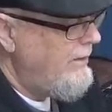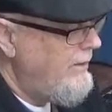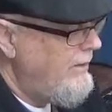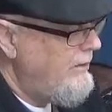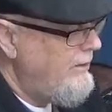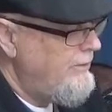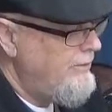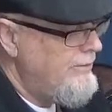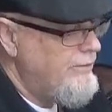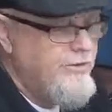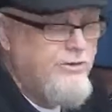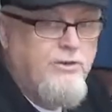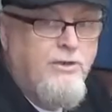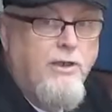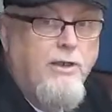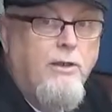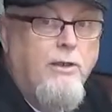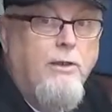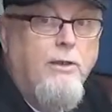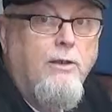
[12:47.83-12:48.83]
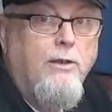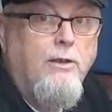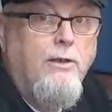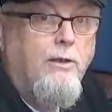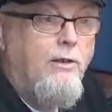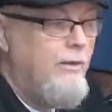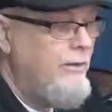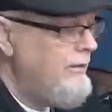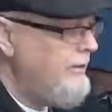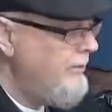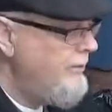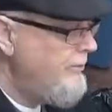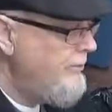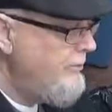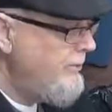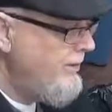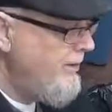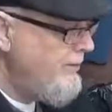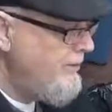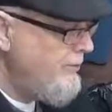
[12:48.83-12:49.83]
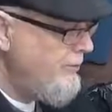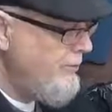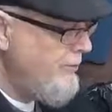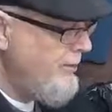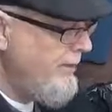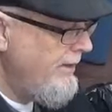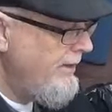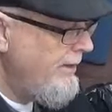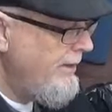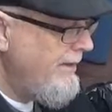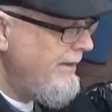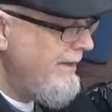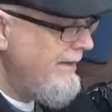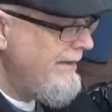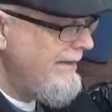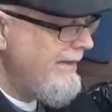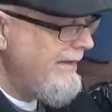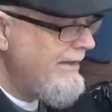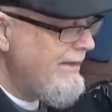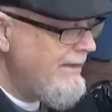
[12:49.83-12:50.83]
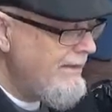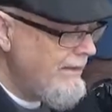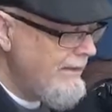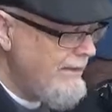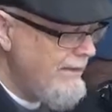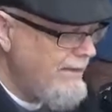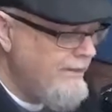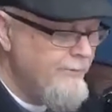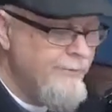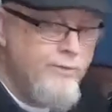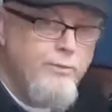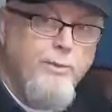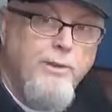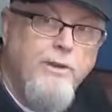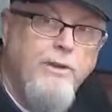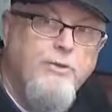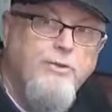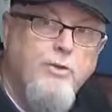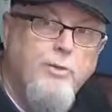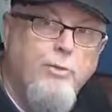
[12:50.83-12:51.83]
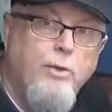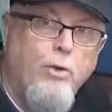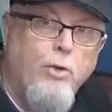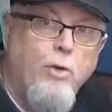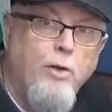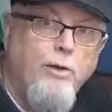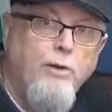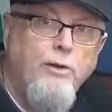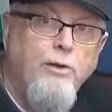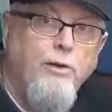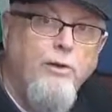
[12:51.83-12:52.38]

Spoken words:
on the stick when I do the painting, and that kind of gives me a support